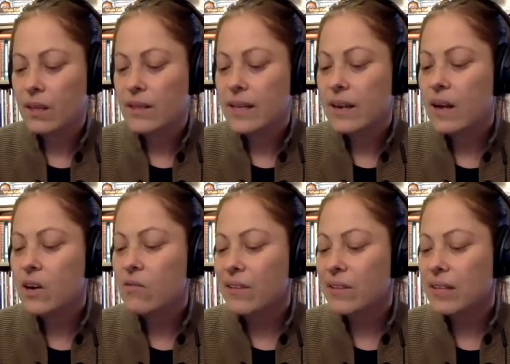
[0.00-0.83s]
They'd hung
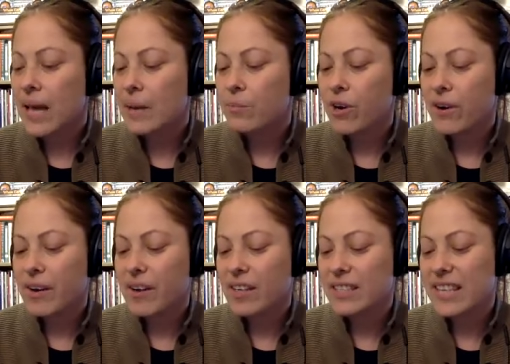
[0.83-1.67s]
around the
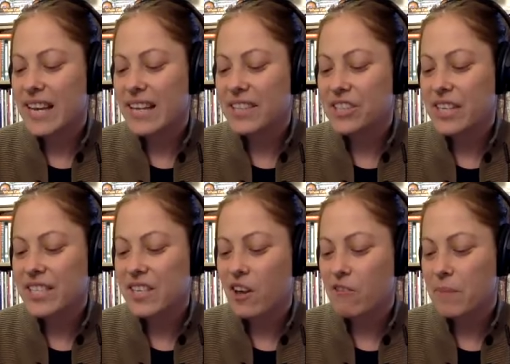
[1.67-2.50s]
library all day,
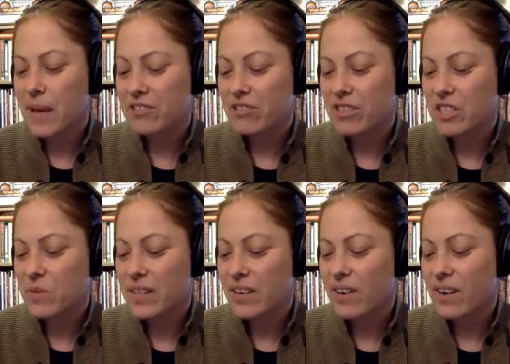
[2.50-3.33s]
chasing off patrons
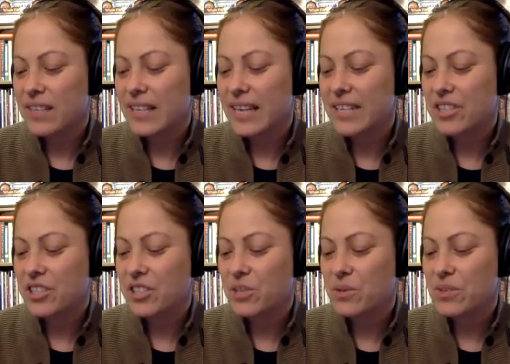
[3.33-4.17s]
with their unlaced
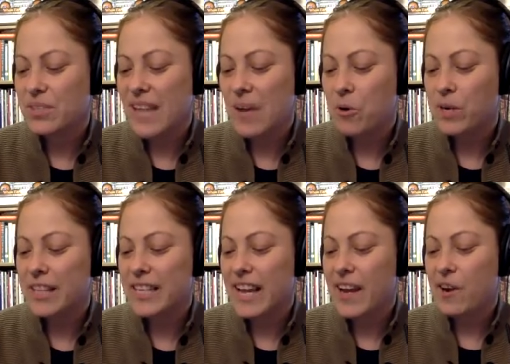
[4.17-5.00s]
shoes souring
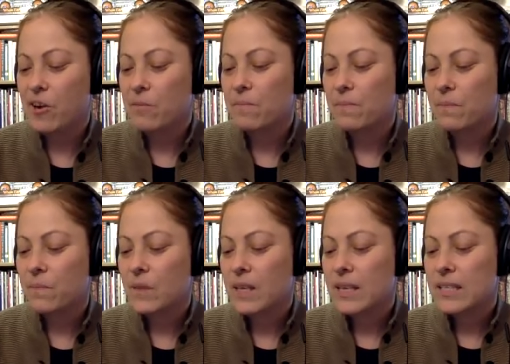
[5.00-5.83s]
the air,
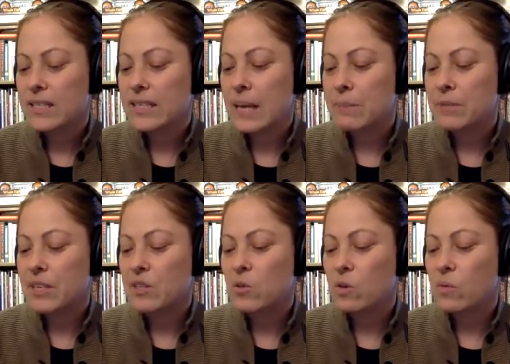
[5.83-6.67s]
slept in
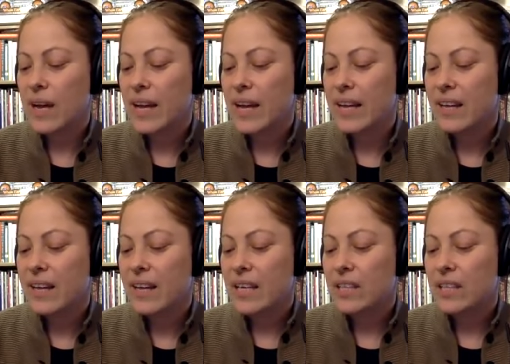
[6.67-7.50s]
a doorway,
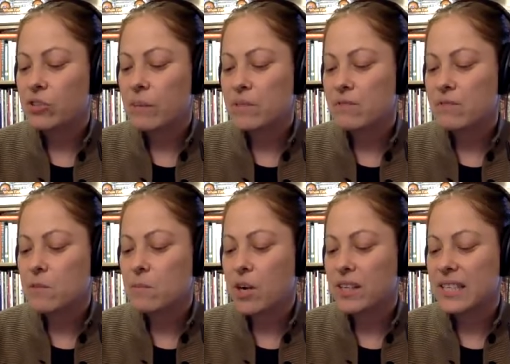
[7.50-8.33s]
and dreamt of
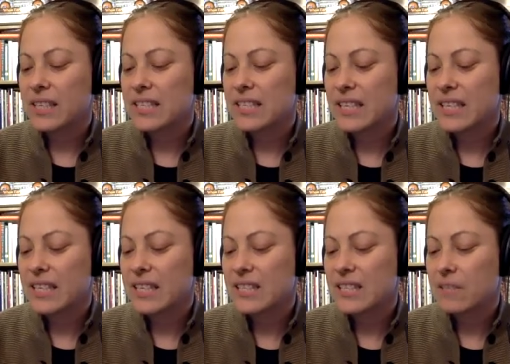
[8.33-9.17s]
sparkling
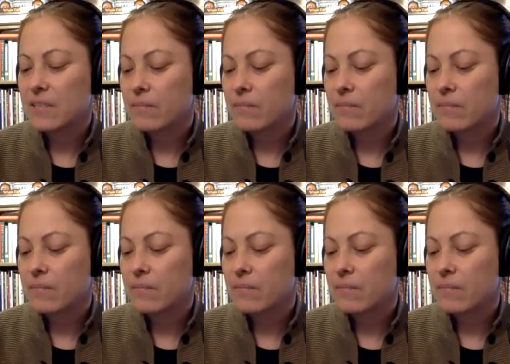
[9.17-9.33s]
cities.